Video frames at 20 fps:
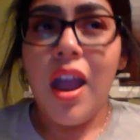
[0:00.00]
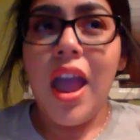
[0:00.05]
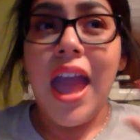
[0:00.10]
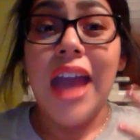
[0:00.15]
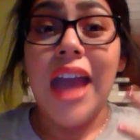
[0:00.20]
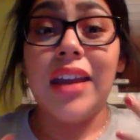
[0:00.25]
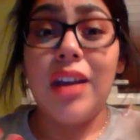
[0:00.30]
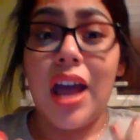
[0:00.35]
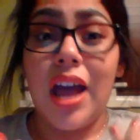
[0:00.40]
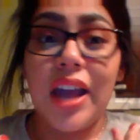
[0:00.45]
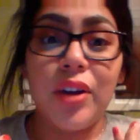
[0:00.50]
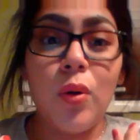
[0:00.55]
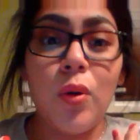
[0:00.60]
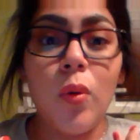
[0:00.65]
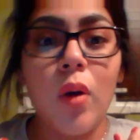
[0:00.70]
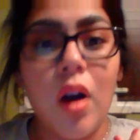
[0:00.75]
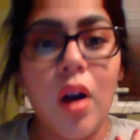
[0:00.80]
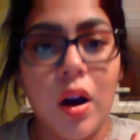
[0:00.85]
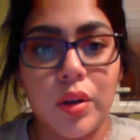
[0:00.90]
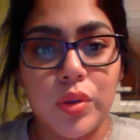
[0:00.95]
And I don't
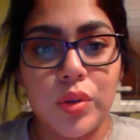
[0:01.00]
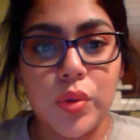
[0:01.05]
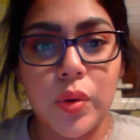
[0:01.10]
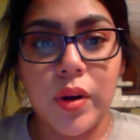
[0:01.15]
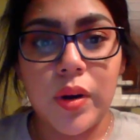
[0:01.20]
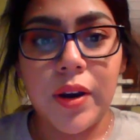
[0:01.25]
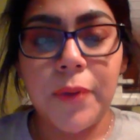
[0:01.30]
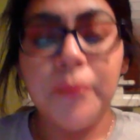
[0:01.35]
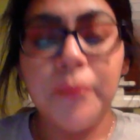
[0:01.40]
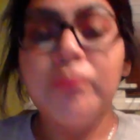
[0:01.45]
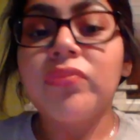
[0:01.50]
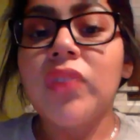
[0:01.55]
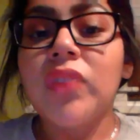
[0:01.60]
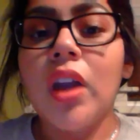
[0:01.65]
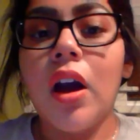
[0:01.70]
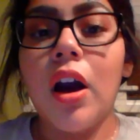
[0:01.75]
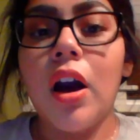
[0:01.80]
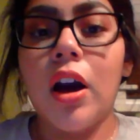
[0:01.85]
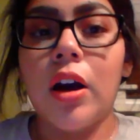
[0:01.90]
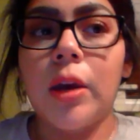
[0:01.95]
contour.
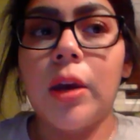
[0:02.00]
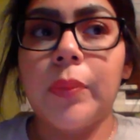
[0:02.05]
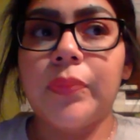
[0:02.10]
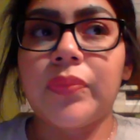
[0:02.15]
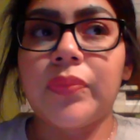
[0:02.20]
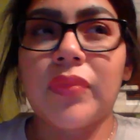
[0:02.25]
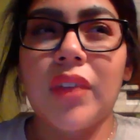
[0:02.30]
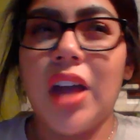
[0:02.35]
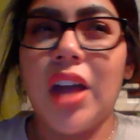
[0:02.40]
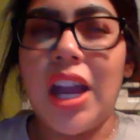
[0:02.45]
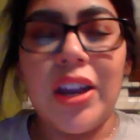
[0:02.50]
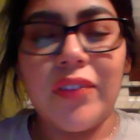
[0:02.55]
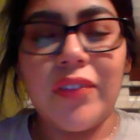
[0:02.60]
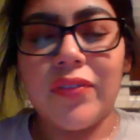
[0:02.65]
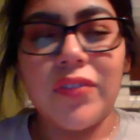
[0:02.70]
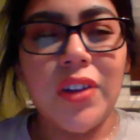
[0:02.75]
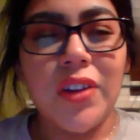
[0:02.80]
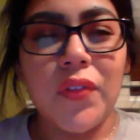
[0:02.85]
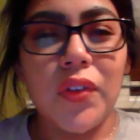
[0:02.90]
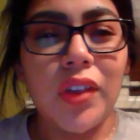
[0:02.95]
I've
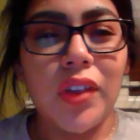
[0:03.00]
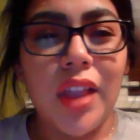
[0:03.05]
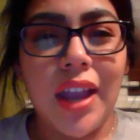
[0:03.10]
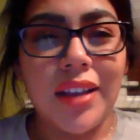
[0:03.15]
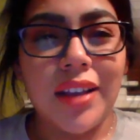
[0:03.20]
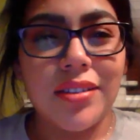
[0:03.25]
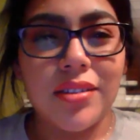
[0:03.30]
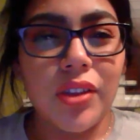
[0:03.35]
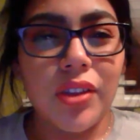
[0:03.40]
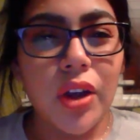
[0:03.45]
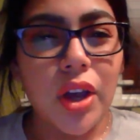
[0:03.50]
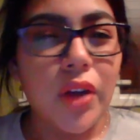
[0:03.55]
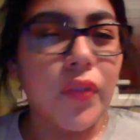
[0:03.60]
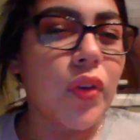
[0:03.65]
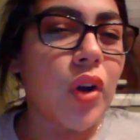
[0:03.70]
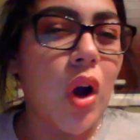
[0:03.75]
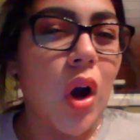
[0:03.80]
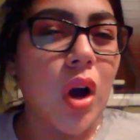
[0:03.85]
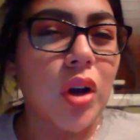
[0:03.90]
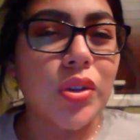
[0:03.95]
never liked the look of
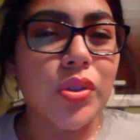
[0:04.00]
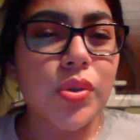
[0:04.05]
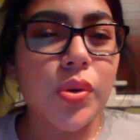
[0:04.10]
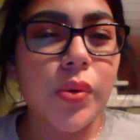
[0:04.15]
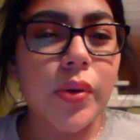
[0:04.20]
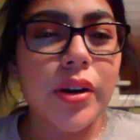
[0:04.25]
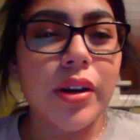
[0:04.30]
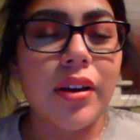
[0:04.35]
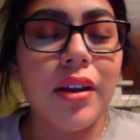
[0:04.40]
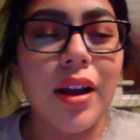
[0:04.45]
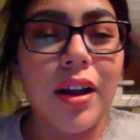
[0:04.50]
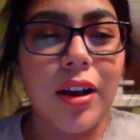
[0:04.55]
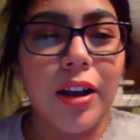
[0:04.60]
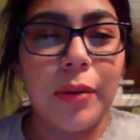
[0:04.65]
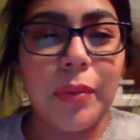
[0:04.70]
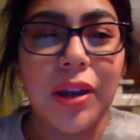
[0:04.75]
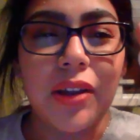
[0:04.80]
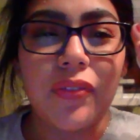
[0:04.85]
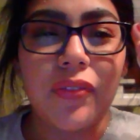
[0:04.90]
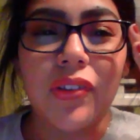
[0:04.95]
a contour.
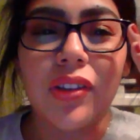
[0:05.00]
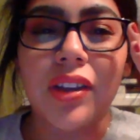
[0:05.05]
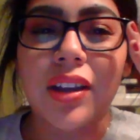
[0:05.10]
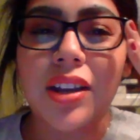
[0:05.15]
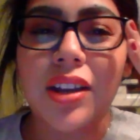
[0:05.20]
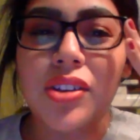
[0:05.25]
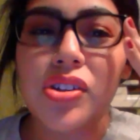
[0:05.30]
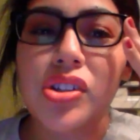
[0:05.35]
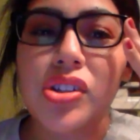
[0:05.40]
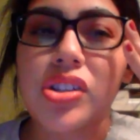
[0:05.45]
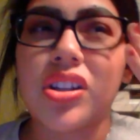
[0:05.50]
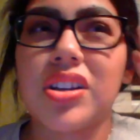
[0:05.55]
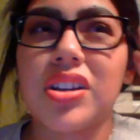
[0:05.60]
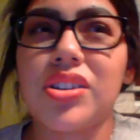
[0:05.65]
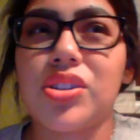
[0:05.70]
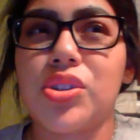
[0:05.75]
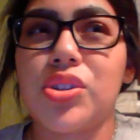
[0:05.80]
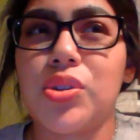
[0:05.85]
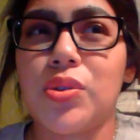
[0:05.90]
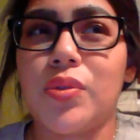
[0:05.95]
I feel like it just
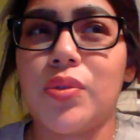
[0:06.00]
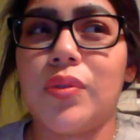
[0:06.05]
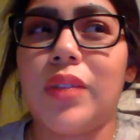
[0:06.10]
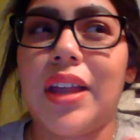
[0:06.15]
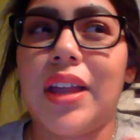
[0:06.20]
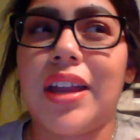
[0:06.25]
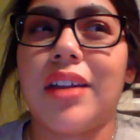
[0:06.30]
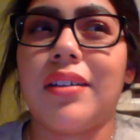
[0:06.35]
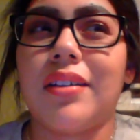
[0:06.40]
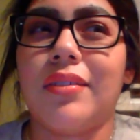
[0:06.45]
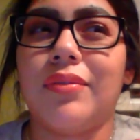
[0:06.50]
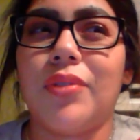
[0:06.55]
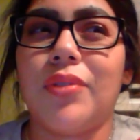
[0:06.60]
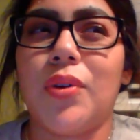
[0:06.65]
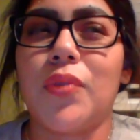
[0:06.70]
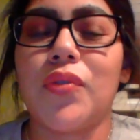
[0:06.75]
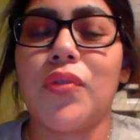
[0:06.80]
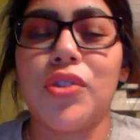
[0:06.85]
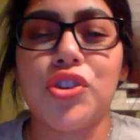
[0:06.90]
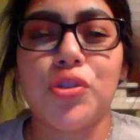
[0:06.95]
looks too like
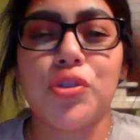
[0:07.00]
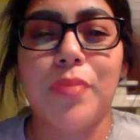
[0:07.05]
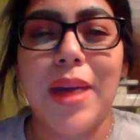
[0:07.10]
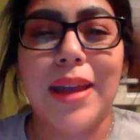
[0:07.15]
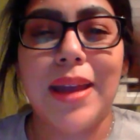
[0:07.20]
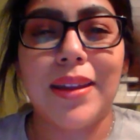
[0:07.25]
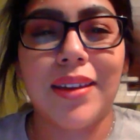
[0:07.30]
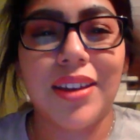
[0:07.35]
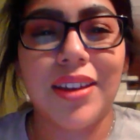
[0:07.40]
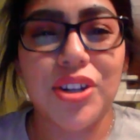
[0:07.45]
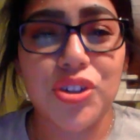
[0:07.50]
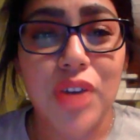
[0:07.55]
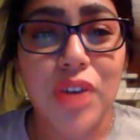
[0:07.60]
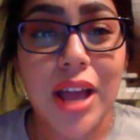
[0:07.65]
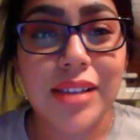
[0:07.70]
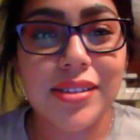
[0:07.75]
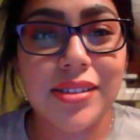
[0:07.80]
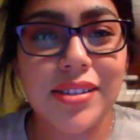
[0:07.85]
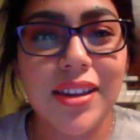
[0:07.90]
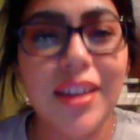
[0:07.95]
over dramatic and
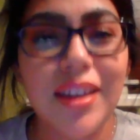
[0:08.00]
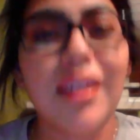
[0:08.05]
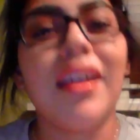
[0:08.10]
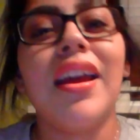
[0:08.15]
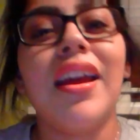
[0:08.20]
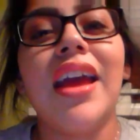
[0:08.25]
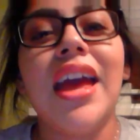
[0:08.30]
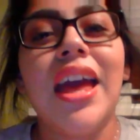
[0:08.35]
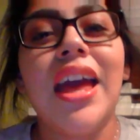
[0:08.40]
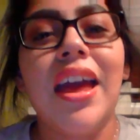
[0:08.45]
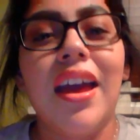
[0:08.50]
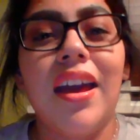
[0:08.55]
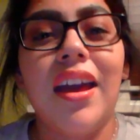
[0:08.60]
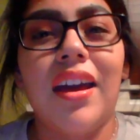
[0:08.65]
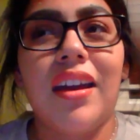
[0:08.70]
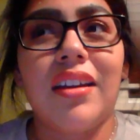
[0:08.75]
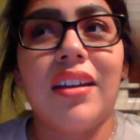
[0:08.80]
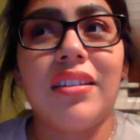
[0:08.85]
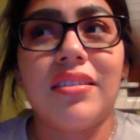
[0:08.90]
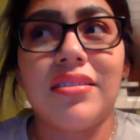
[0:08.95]
drastic.
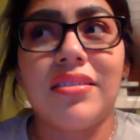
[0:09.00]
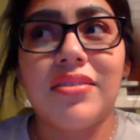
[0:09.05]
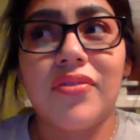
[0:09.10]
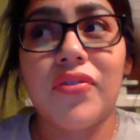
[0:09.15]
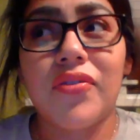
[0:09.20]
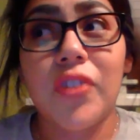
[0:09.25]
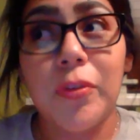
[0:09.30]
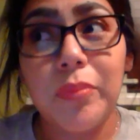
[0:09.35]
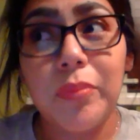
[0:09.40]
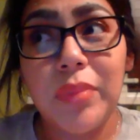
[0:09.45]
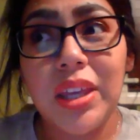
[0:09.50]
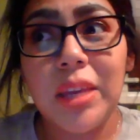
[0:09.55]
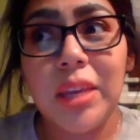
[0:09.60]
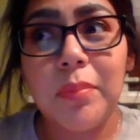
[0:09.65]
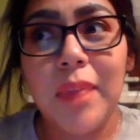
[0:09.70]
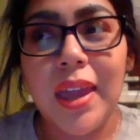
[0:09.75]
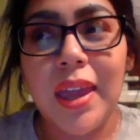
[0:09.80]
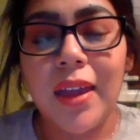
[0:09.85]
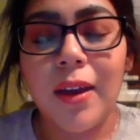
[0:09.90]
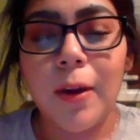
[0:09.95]
And for me,
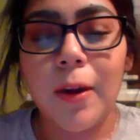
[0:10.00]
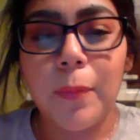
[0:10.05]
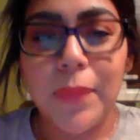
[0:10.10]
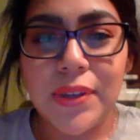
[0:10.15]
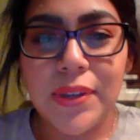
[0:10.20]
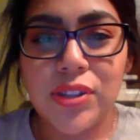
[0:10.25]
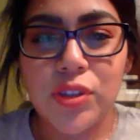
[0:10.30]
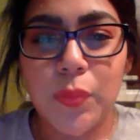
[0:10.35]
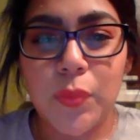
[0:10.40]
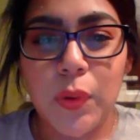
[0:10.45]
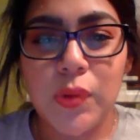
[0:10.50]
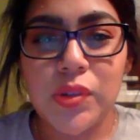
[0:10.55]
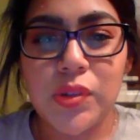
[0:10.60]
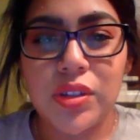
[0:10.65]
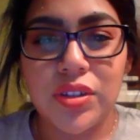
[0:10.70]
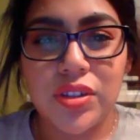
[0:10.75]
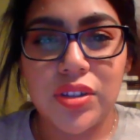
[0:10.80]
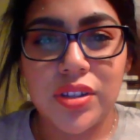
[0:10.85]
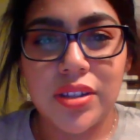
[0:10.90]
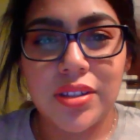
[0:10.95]
makeup is supposed to
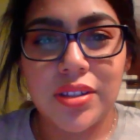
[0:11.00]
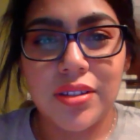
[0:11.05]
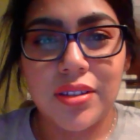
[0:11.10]
just